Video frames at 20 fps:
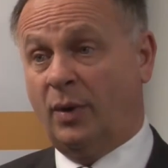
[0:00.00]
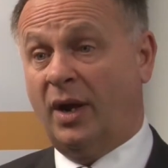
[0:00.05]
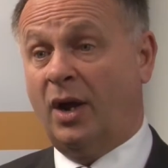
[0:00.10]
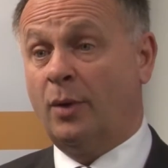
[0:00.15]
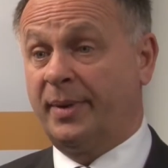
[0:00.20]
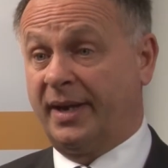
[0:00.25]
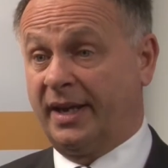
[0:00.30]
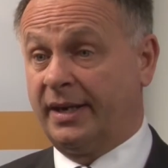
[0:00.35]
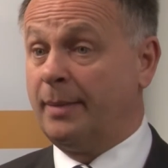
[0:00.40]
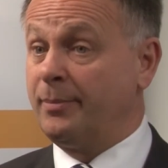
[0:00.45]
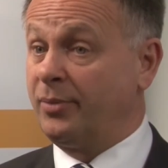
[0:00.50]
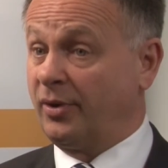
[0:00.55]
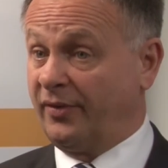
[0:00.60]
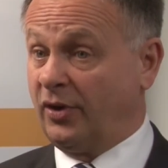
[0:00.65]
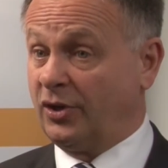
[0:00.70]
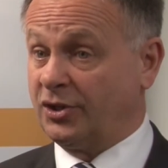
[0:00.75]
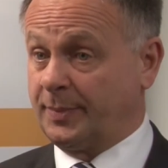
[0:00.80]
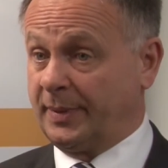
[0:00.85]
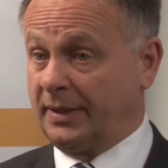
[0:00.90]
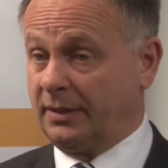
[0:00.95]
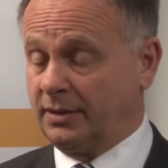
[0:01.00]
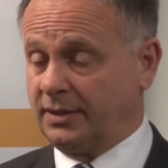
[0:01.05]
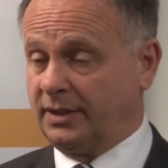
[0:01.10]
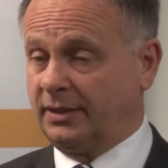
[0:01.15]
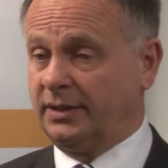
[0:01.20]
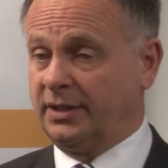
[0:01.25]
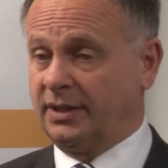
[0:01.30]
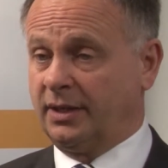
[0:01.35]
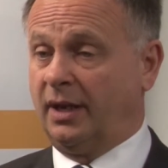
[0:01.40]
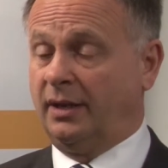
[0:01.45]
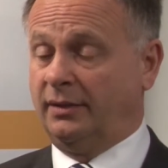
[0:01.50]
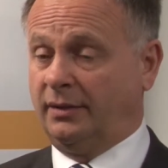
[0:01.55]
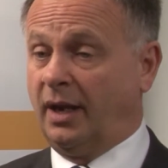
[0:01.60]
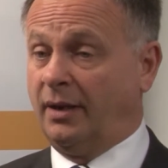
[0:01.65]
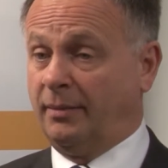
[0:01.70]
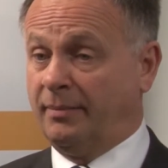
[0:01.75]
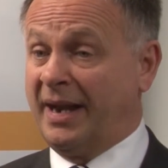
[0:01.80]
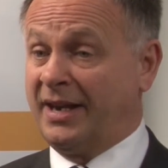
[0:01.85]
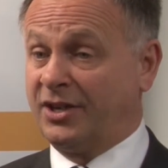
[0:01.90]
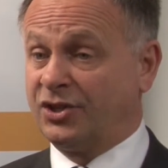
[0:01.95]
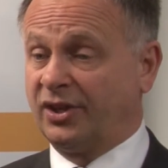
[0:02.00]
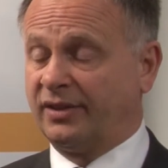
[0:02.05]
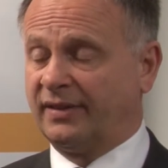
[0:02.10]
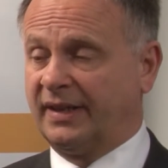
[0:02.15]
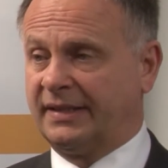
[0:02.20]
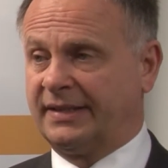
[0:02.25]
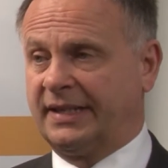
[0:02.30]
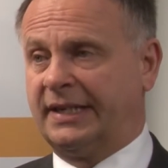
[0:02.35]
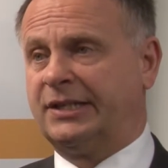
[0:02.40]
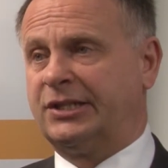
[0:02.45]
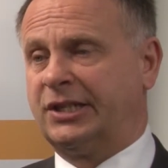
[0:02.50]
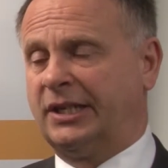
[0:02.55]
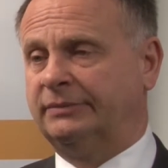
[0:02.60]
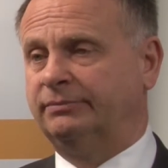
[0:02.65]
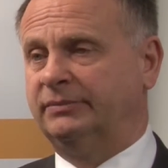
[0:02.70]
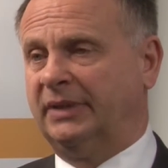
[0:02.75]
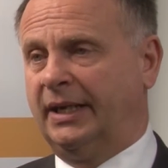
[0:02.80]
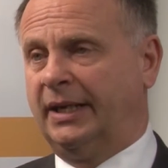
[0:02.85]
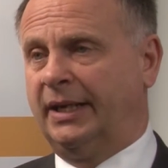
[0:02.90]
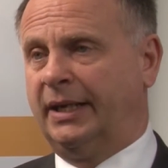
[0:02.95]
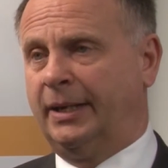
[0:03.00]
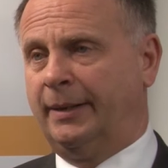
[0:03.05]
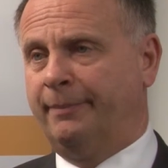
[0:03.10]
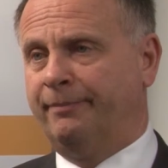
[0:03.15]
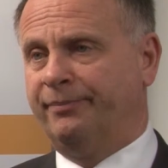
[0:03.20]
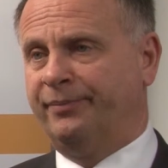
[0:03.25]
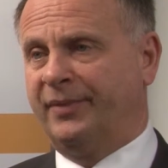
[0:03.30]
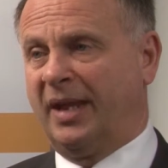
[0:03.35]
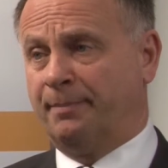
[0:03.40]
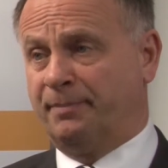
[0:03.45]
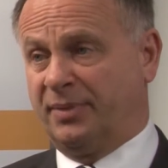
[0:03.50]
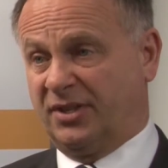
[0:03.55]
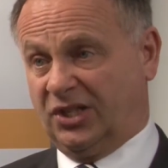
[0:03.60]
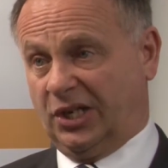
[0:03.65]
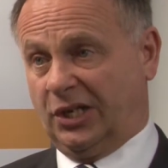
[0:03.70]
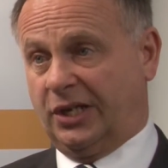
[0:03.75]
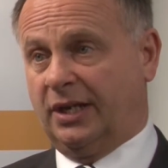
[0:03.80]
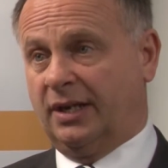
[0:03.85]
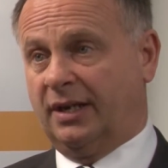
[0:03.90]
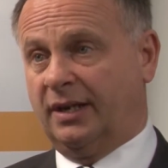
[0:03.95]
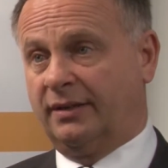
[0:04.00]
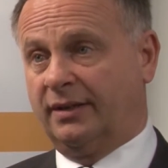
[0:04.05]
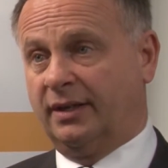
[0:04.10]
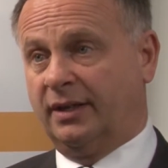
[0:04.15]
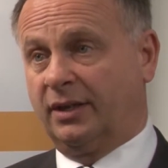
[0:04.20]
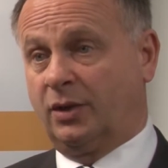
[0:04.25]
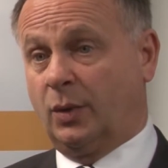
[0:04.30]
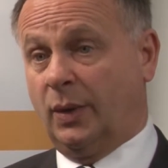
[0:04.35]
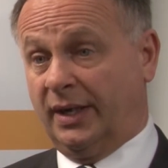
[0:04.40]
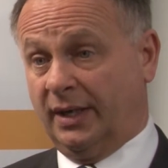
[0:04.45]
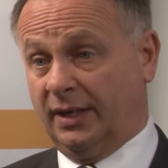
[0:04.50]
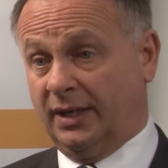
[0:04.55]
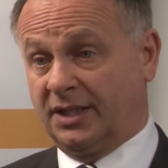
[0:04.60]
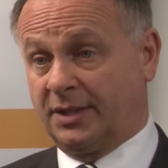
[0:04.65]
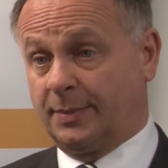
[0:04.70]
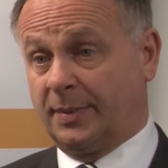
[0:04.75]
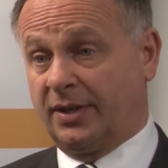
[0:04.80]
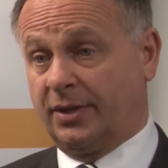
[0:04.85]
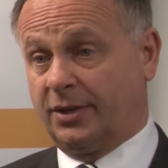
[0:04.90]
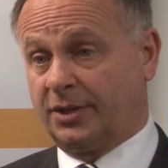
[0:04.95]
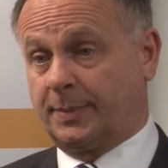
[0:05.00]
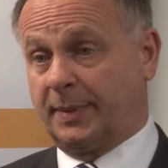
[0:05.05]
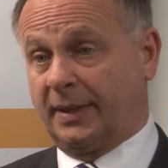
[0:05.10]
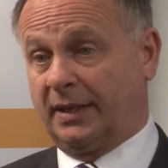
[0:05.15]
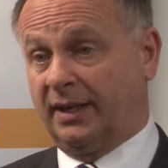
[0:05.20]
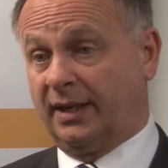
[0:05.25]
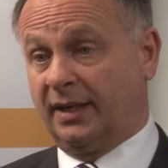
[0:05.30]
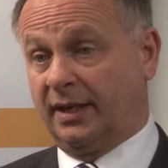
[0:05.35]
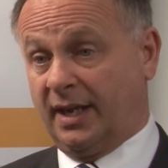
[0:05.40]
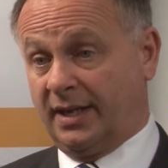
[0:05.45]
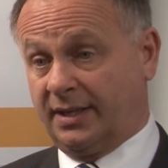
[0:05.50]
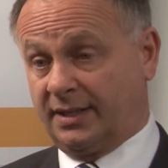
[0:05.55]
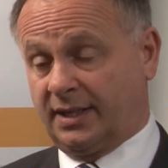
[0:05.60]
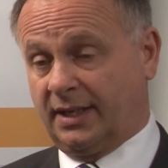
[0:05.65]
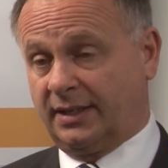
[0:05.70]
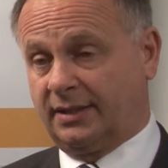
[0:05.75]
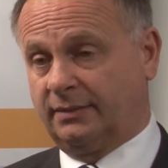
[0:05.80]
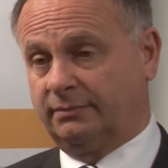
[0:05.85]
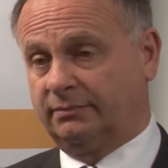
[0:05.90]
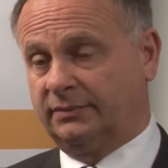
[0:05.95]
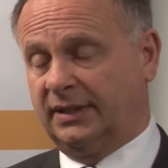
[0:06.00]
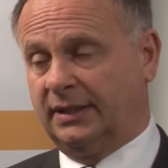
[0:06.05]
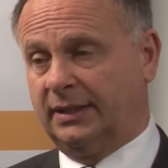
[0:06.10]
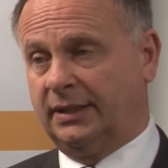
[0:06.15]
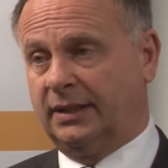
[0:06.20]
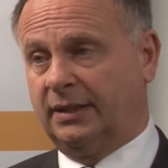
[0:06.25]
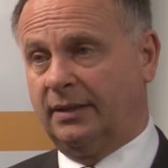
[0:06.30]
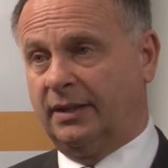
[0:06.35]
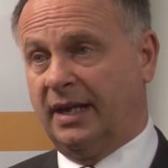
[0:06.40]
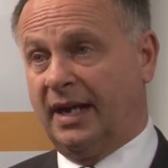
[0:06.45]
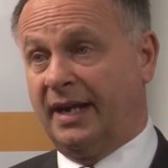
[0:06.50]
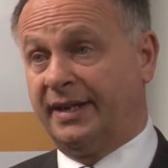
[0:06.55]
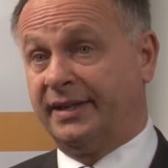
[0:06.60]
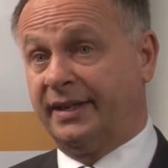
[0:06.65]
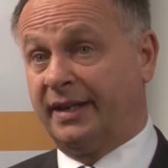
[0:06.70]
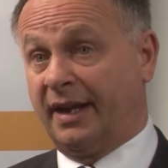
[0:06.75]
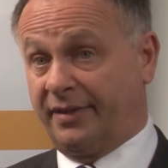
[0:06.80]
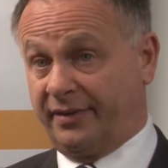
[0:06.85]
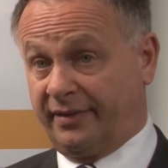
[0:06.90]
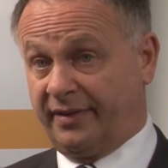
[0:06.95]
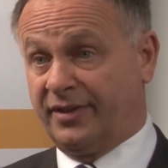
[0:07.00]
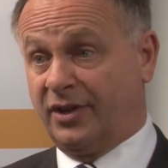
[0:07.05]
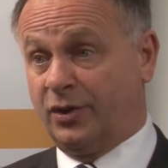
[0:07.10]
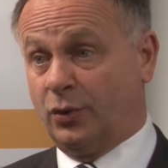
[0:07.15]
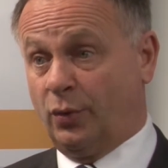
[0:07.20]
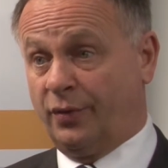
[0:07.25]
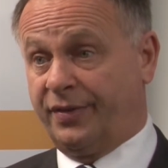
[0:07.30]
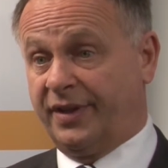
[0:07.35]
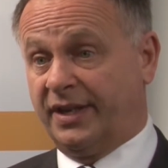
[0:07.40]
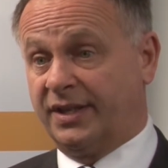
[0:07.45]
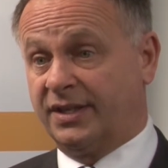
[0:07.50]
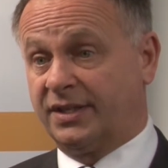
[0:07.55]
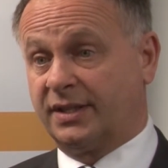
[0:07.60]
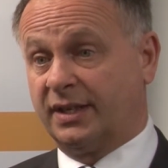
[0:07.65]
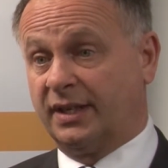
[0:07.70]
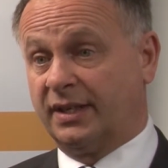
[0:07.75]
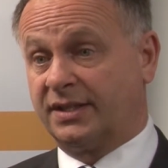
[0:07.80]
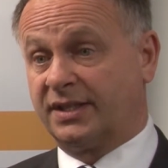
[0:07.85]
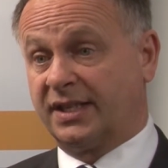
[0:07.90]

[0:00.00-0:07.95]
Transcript: we're helping a number of hospitals in, in, in managing their data, um, in particular the Queen Elizabeth Hospital in Gateshead uh, and another in the northeast, uh,